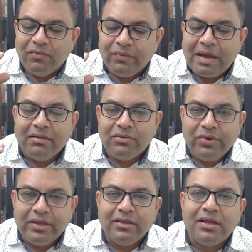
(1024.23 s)
By
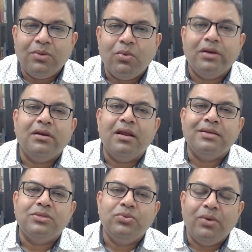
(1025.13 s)
drinking that one
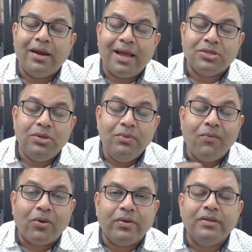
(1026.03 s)
glass, you are actually
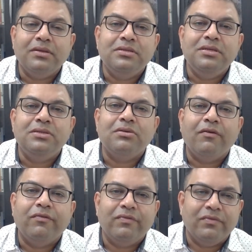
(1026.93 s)
watering the seeds
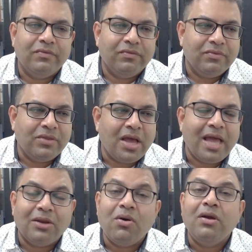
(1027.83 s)
of the
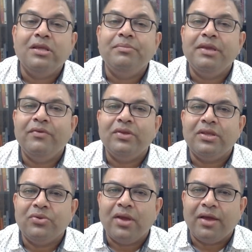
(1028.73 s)
alcoholic behavior
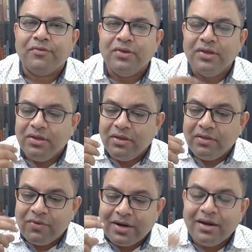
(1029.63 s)
that you have.
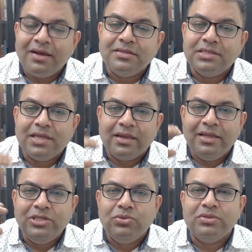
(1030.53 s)
One glass
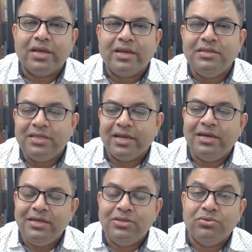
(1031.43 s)
leads to second
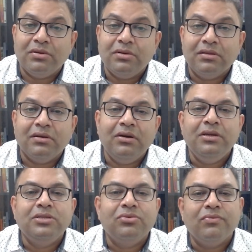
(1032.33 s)
leads to third
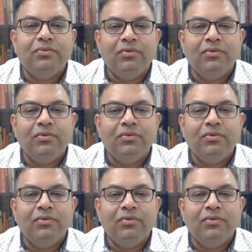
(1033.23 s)
leads to